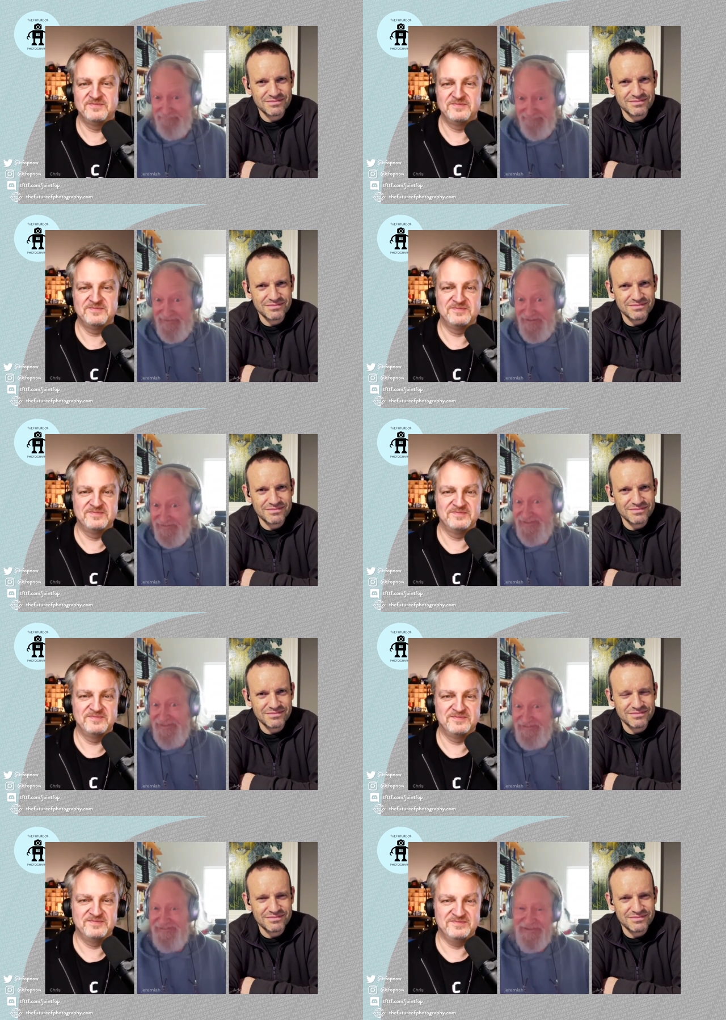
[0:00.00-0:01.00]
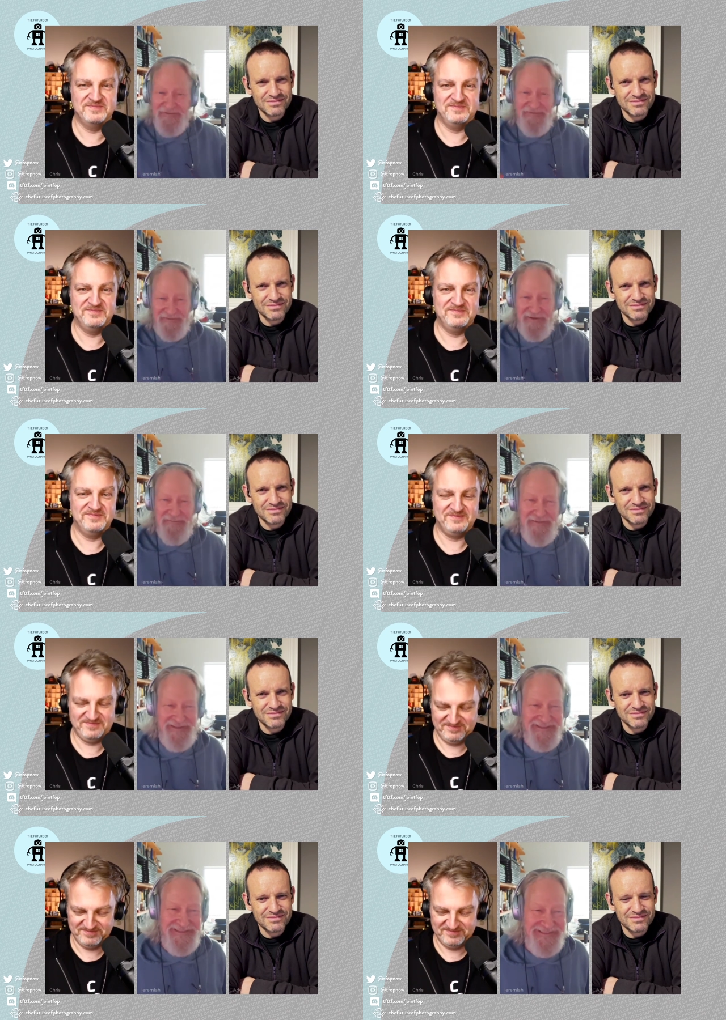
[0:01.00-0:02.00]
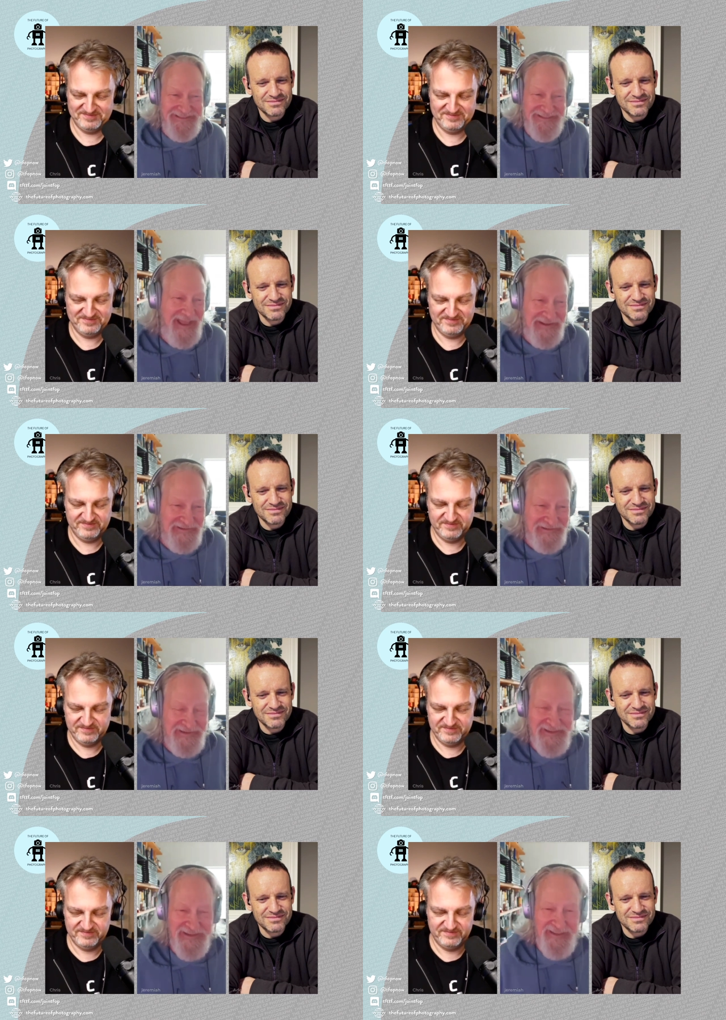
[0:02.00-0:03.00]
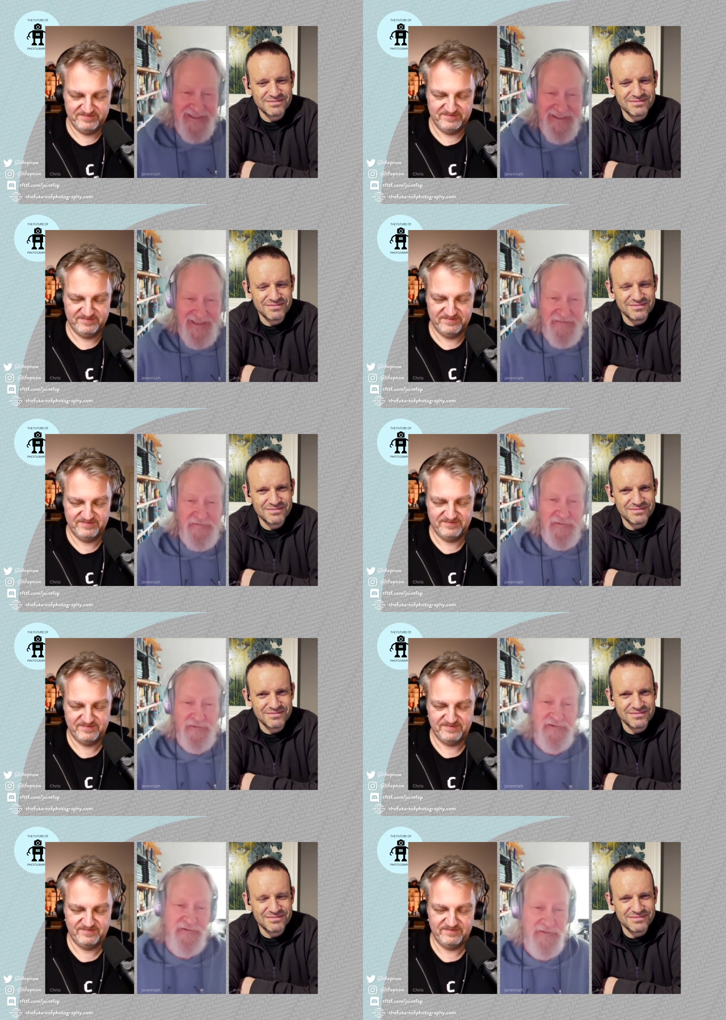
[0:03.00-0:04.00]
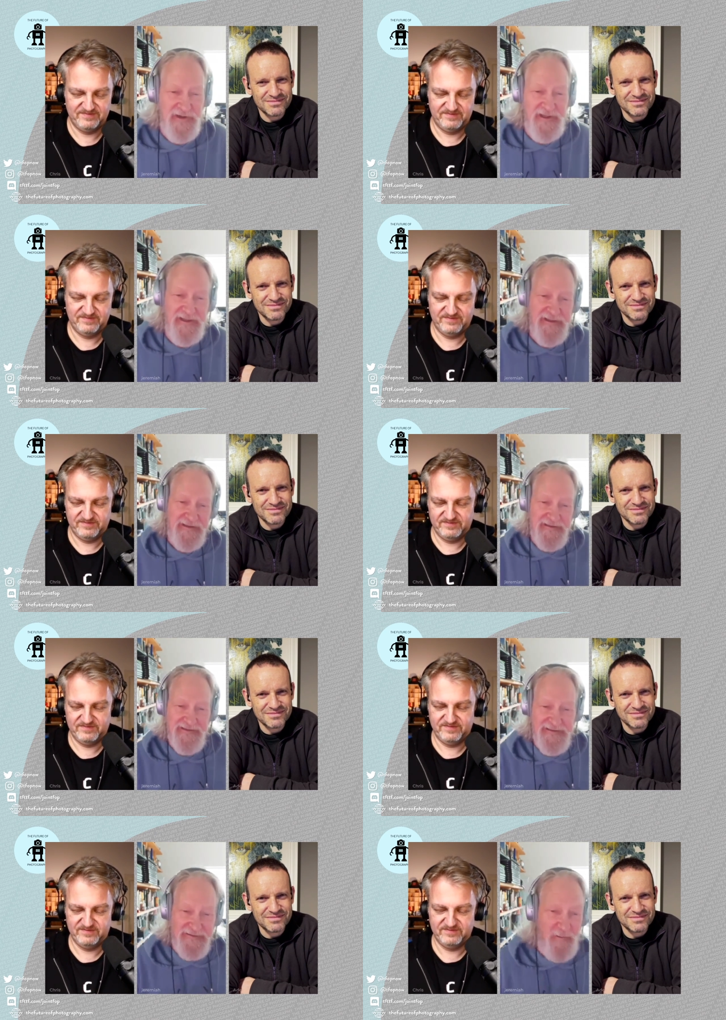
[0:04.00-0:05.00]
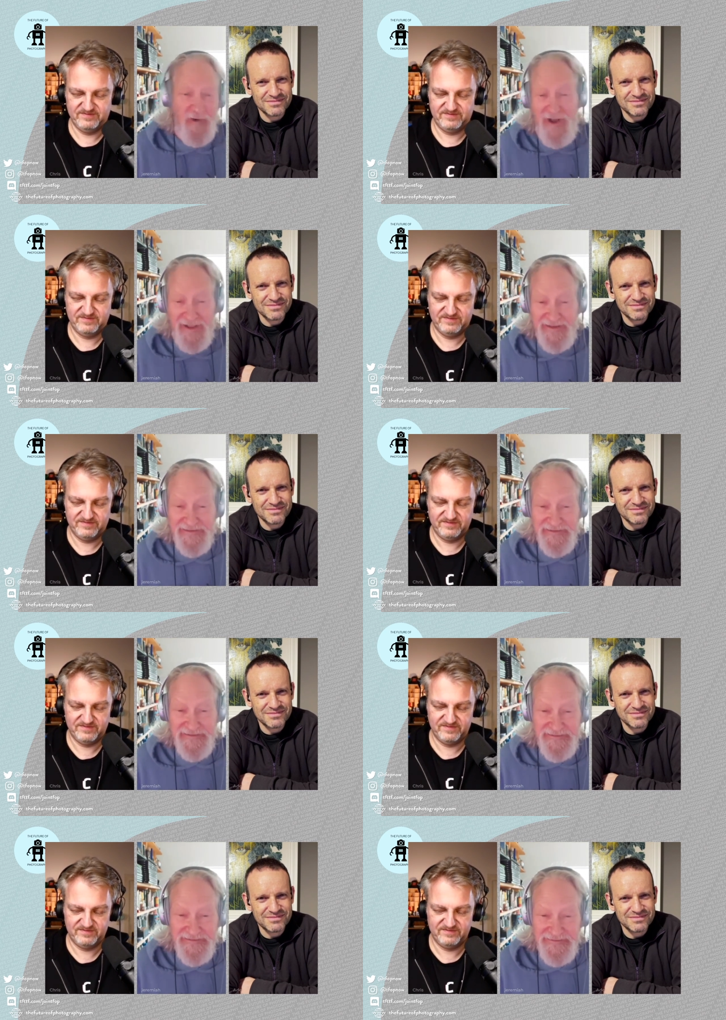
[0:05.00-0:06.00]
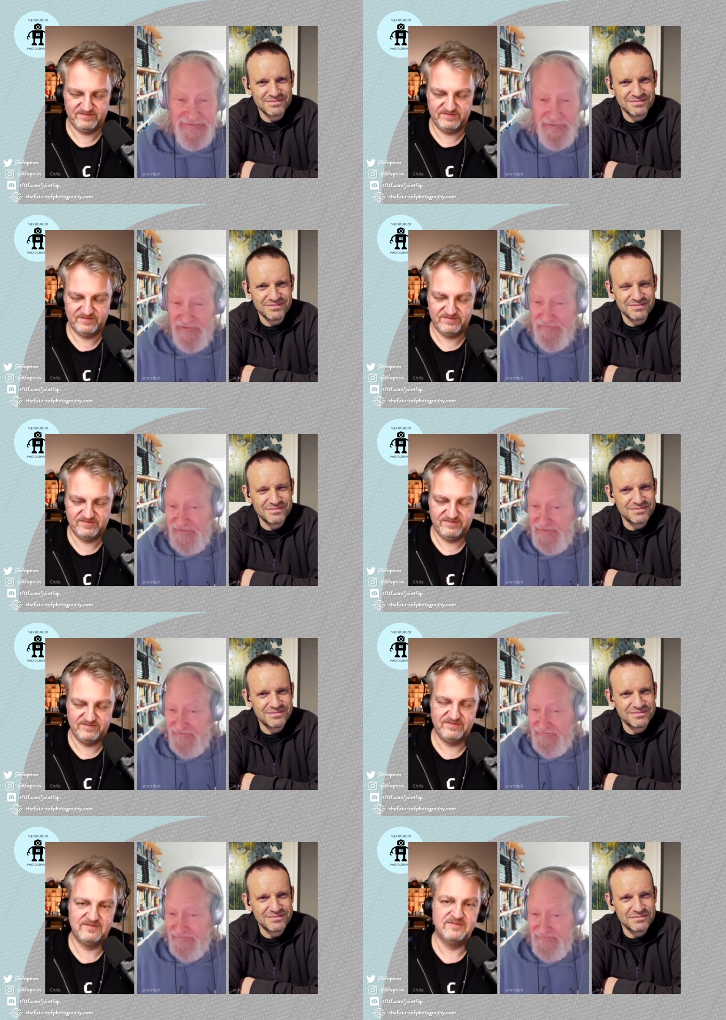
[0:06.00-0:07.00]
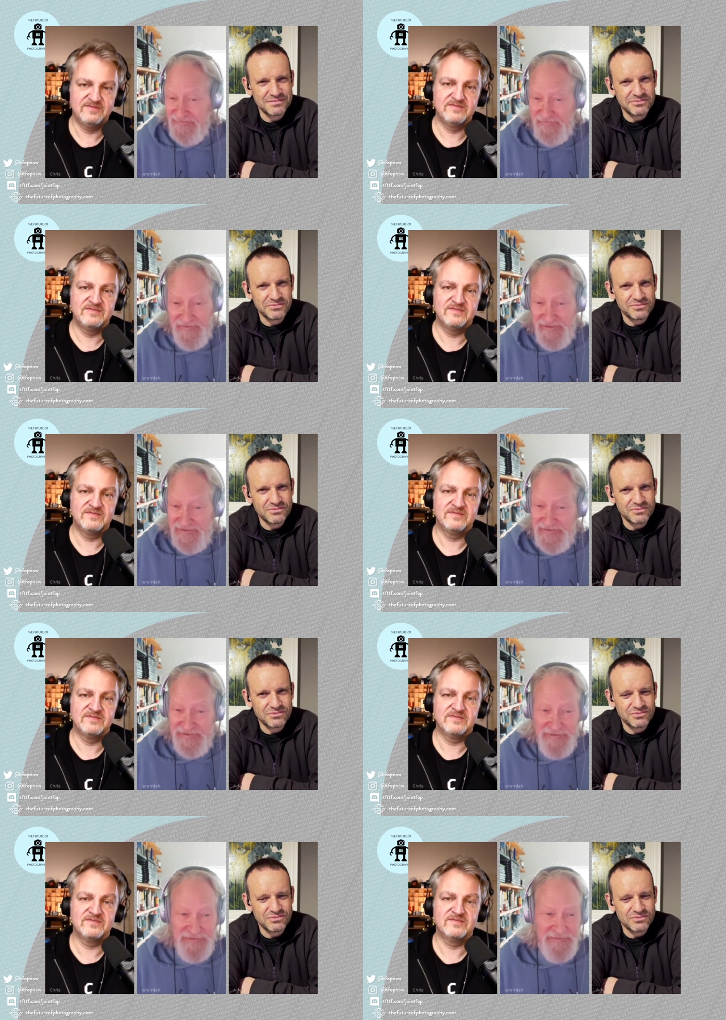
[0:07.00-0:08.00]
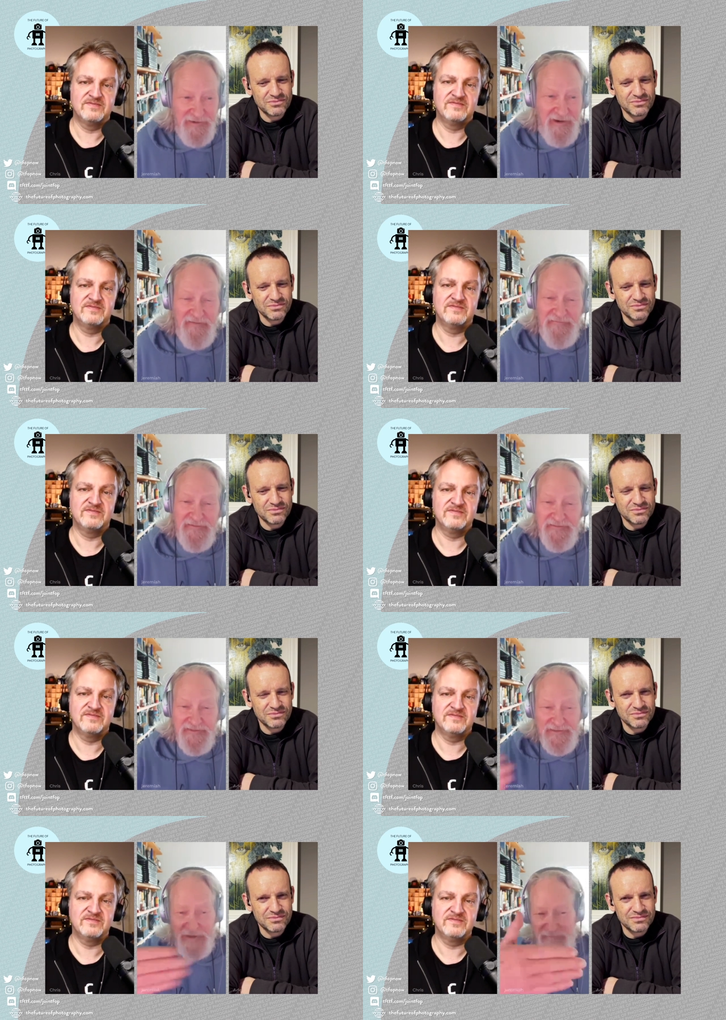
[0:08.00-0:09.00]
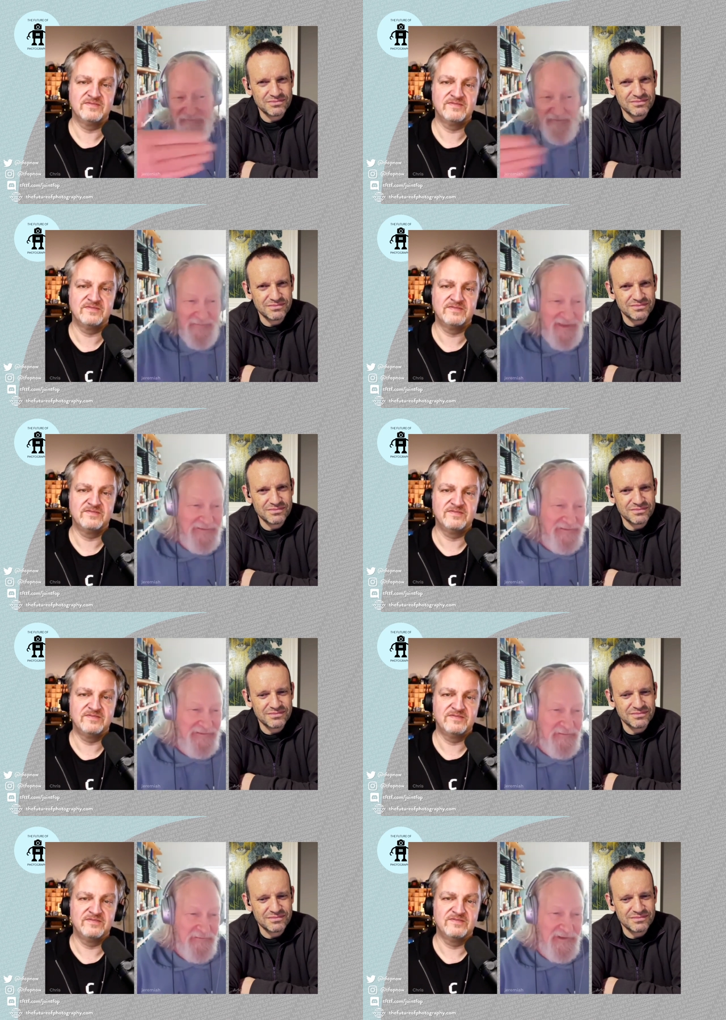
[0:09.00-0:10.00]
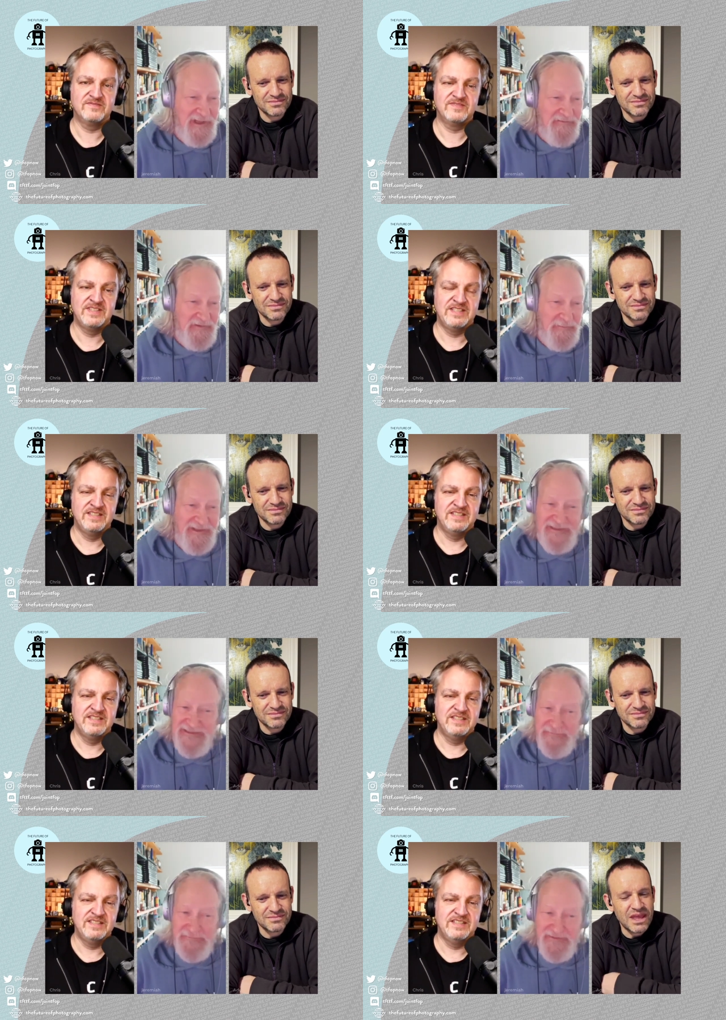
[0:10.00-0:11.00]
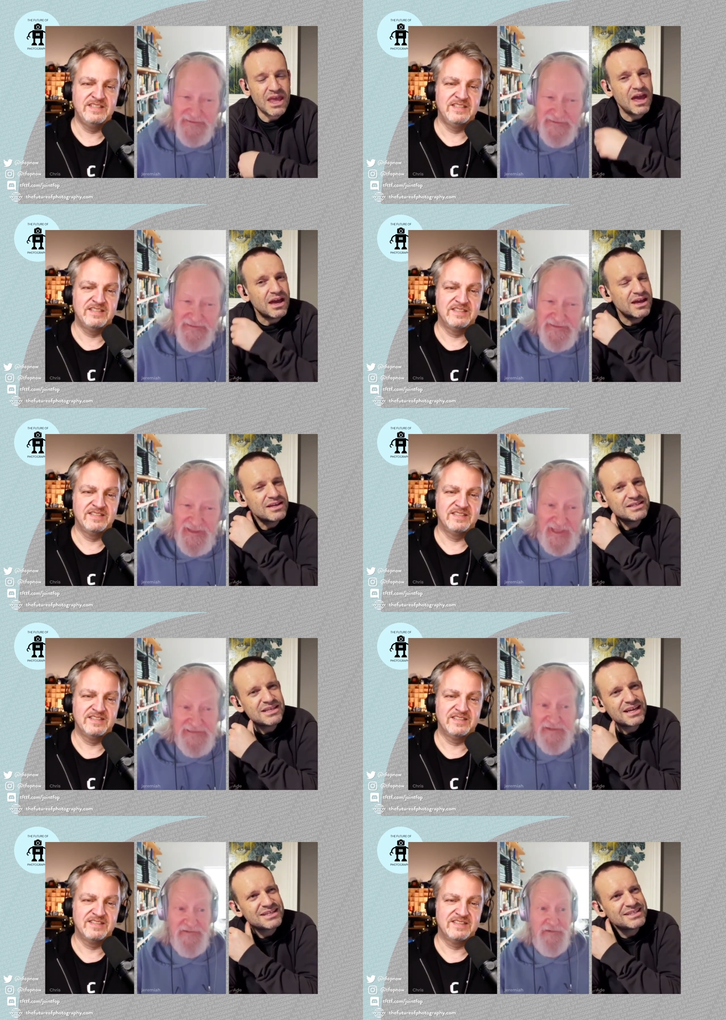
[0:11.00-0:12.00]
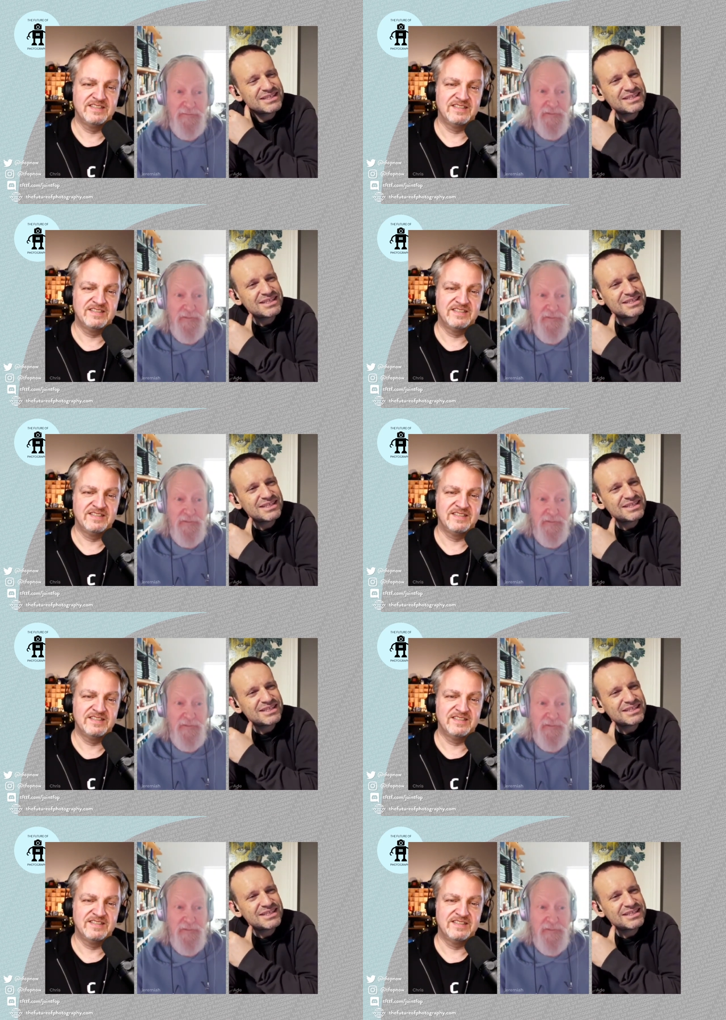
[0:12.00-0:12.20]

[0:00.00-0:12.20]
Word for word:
Speaker 1: distance from the lens. If you're shooting wide, or even 3:2, often the top of the mountain will have to be clipped.
Speaker 2: Unless you